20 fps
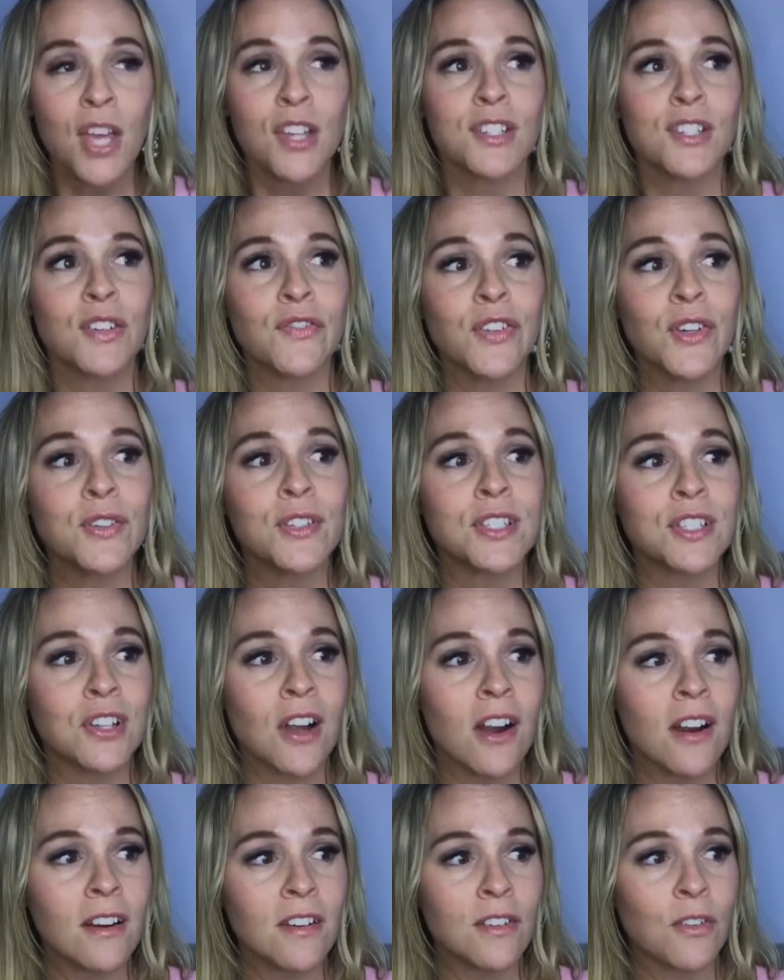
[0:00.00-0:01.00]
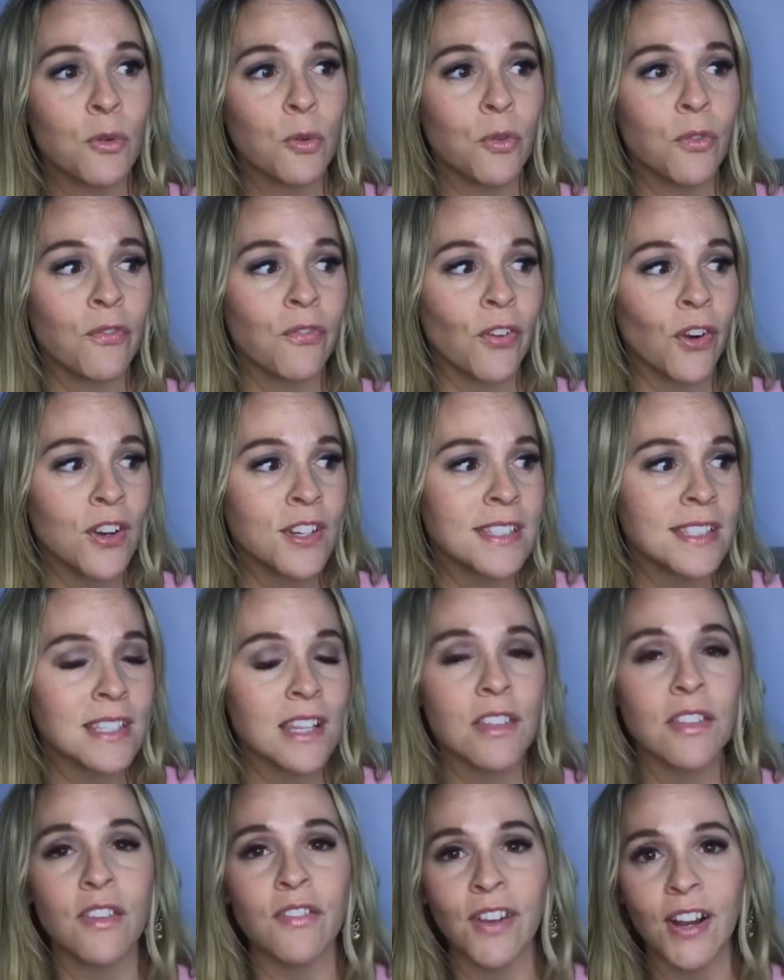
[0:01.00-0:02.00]
So if you start first,
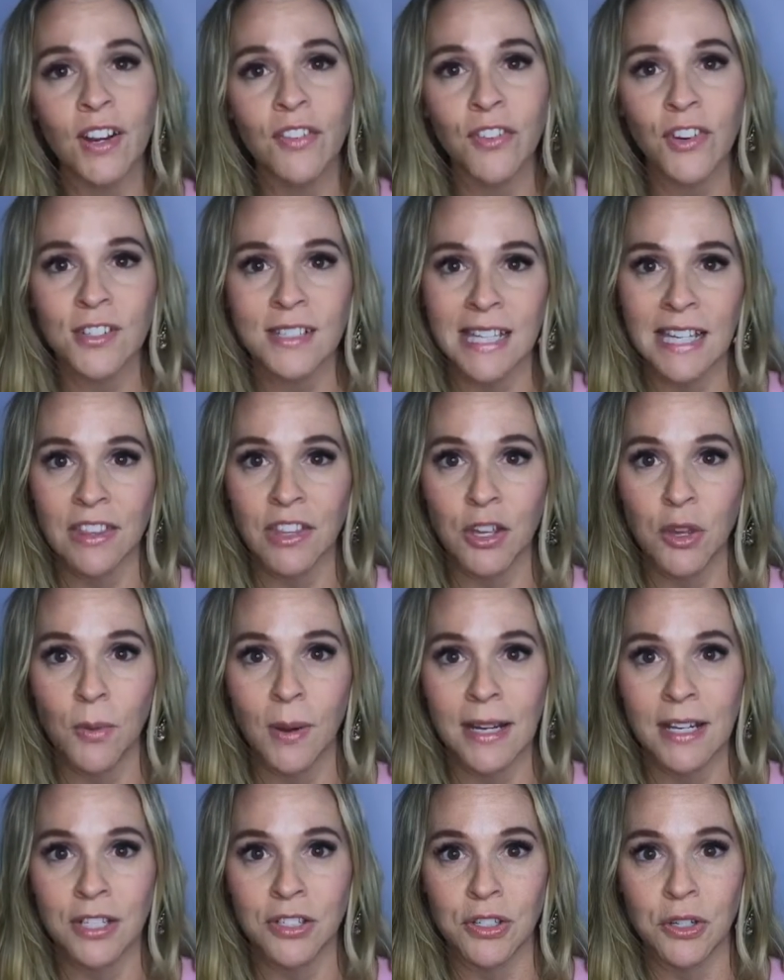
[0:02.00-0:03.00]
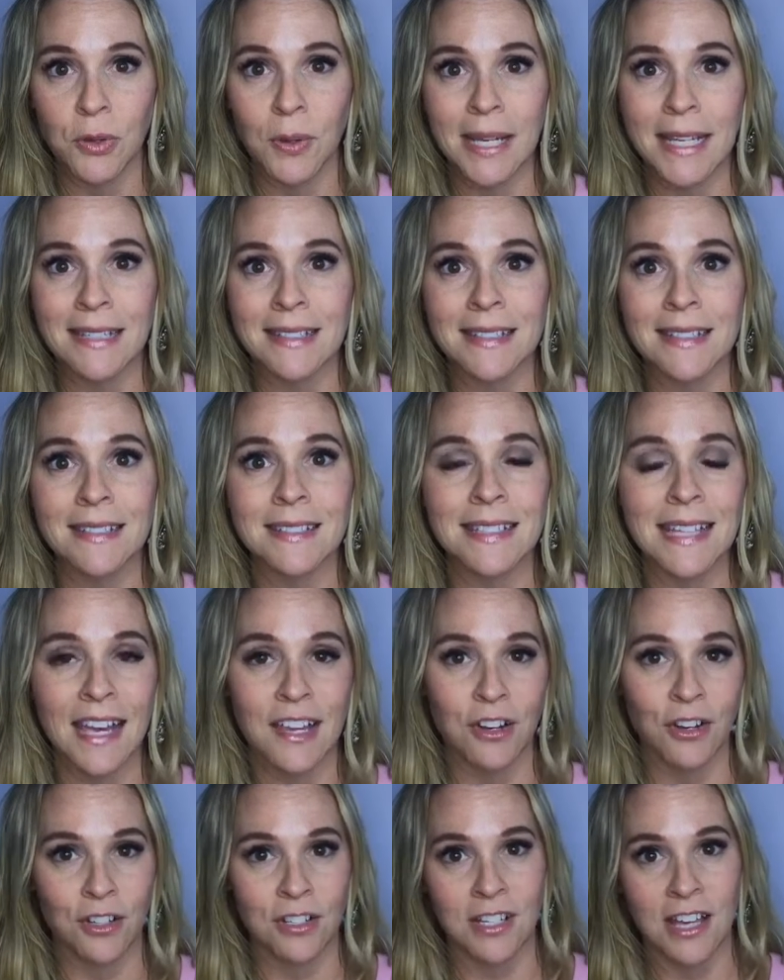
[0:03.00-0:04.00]
the very first thing that you want to do is
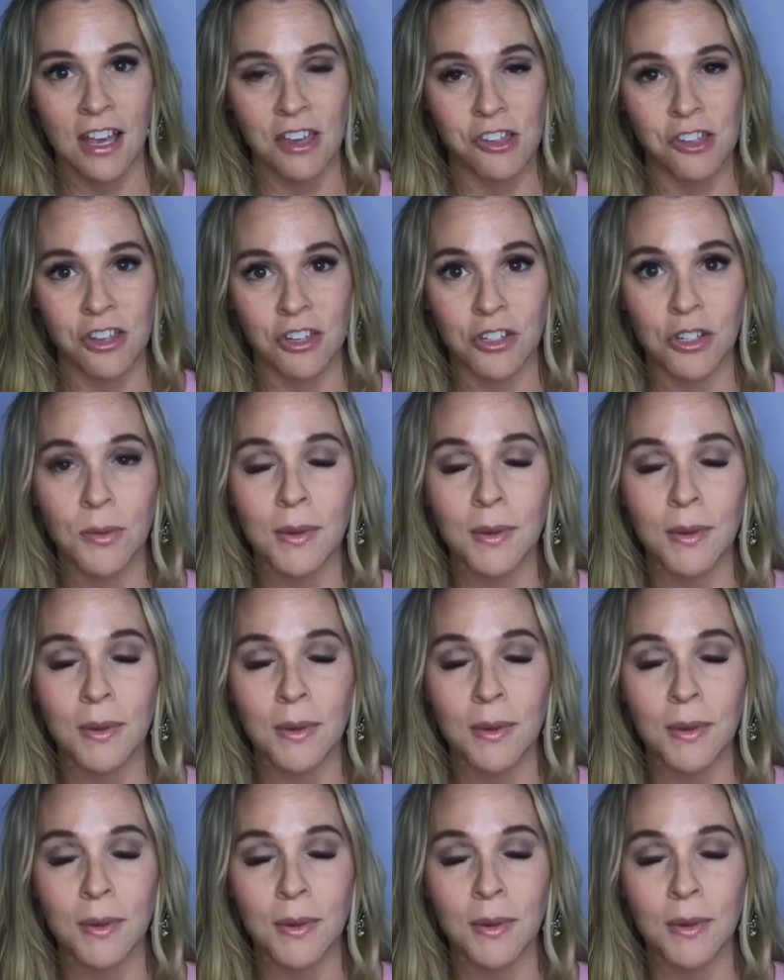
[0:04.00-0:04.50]
set your intention.